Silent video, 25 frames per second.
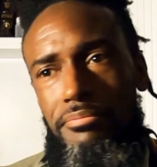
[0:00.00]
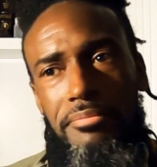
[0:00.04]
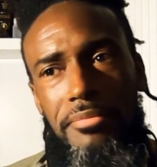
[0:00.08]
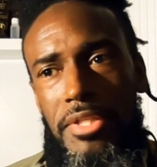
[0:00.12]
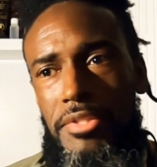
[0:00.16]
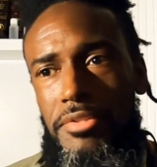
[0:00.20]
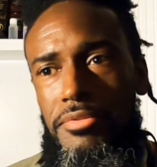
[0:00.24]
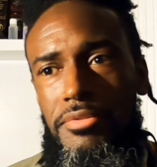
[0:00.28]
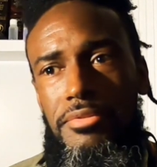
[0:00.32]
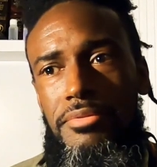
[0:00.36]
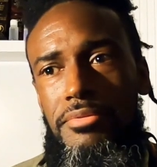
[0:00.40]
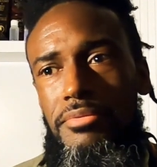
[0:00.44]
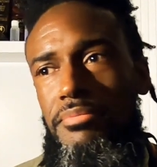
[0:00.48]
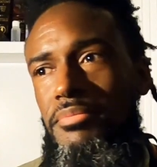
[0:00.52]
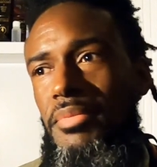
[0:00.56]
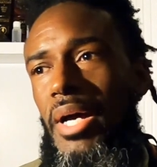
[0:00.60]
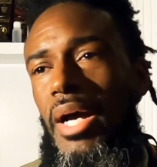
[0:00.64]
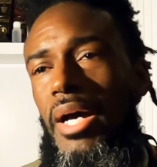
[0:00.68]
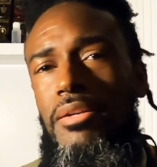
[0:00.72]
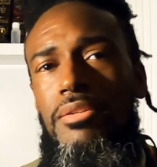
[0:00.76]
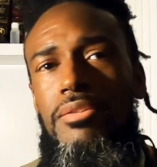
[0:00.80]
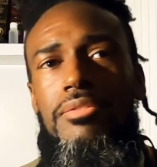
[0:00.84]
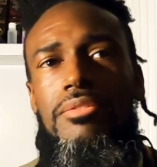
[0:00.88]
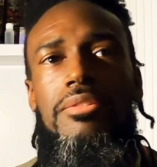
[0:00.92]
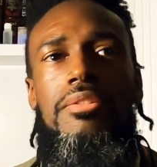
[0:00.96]
that's
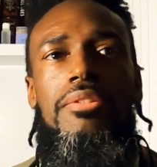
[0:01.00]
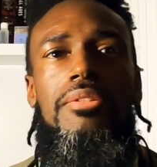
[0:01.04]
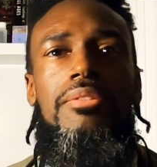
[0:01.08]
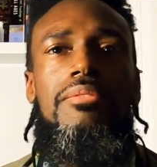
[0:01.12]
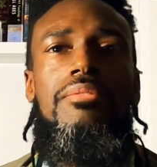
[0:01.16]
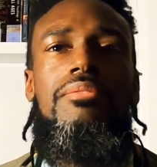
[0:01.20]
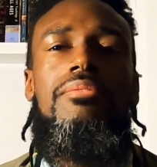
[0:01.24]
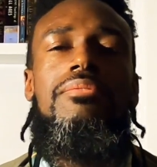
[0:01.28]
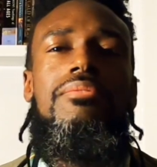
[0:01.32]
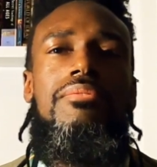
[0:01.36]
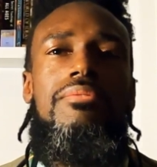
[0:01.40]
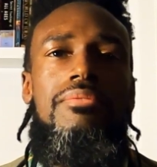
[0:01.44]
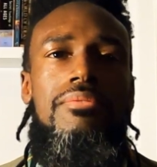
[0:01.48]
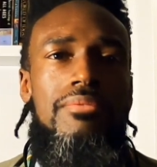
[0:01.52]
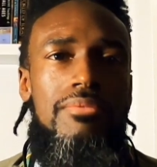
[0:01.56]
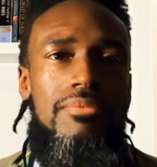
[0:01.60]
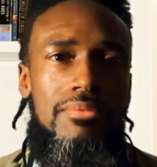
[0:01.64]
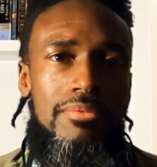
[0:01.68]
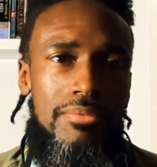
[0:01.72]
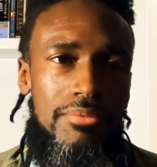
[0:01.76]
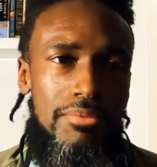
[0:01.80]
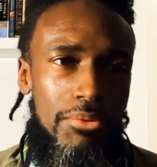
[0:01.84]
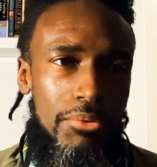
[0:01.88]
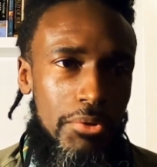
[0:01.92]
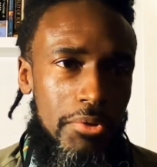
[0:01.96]
honestly,
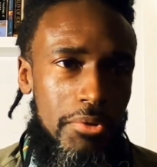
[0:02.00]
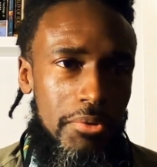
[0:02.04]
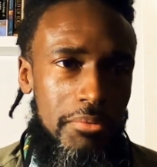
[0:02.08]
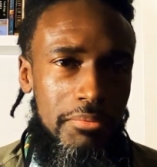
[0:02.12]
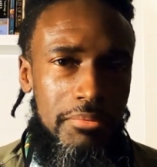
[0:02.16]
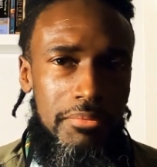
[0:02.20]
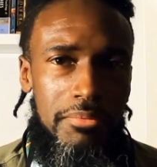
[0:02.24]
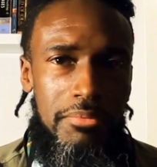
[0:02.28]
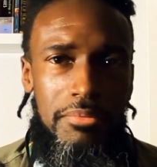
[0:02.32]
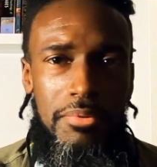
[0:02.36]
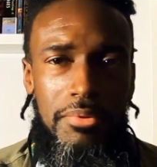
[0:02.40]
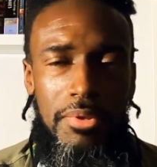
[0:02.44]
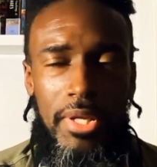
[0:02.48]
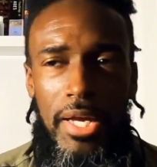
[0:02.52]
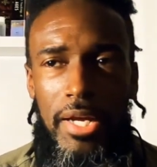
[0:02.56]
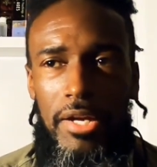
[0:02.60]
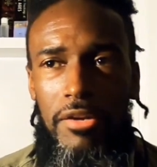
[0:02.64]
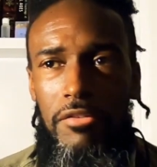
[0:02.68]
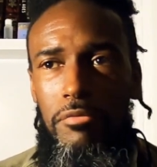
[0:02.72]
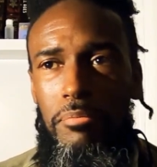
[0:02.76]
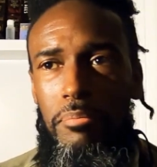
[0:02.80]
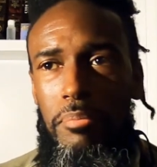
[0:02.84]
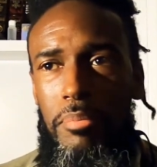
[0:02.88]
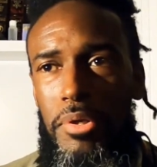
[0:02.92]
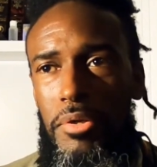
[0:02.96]
for
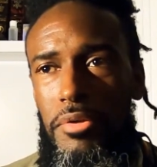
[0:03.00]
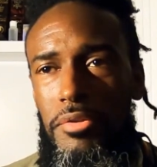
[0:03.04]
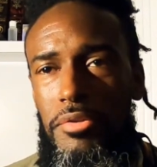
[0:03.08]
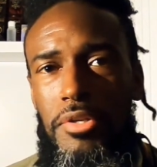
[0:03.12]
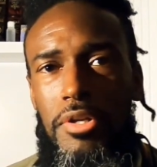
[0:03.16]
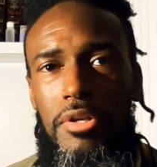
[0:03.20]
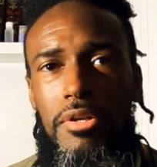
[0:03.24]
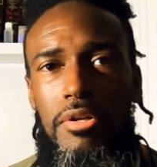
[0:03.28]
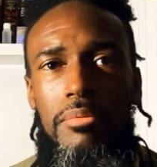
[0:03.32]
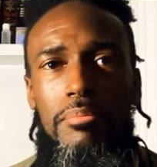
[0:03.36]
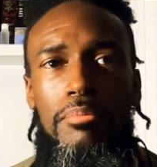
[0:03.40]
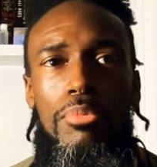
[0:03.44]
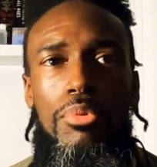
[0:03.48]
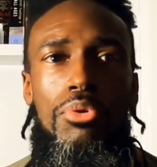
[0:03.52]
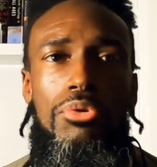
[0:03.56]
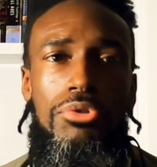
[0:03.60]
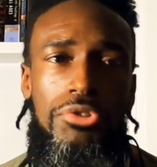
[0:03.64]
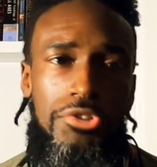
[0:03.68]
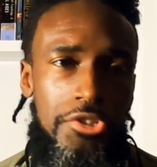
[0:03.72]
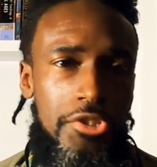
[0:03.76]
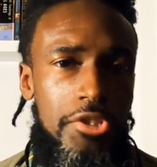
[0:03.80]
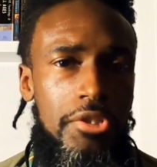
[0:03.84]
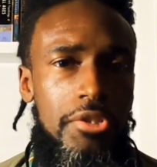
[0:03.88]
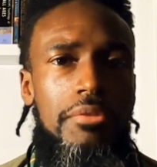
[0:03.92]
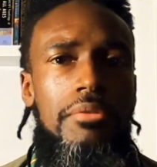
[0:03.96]
lack of a better term,
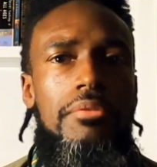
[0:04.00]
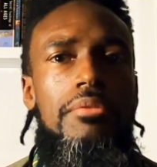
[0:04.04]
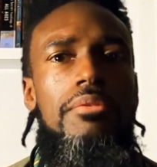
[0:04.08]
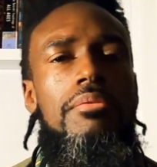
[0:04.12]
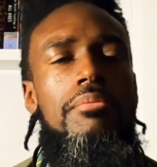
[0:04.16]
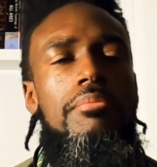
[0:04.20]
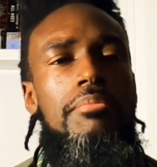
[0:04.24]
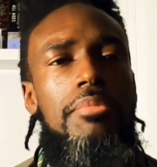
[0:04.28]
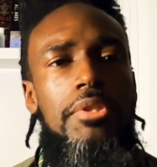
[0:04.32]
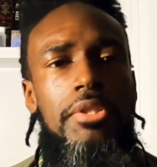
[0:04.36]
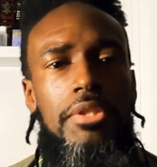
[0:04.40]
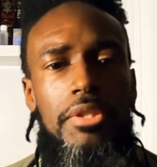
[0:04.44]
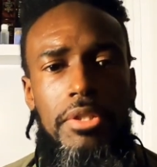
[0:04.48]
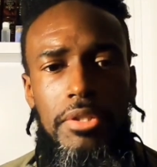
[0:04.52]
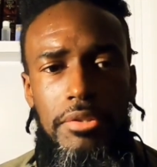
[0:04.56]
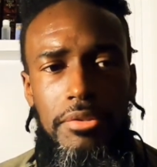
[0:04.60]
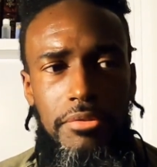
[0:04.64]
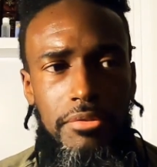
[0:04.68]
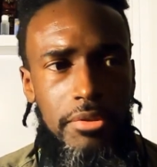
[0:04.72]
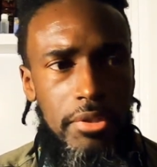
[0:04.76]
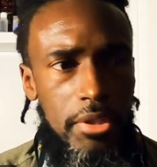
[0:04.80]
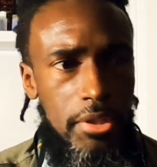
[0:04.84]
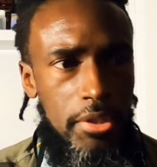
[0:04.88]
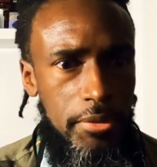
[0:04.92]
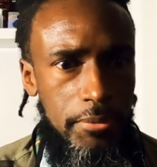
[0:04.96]
bullshit.
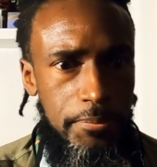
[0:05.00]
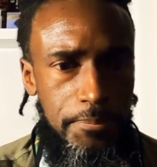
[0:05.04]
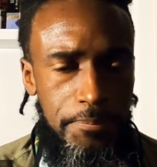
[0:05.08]
Because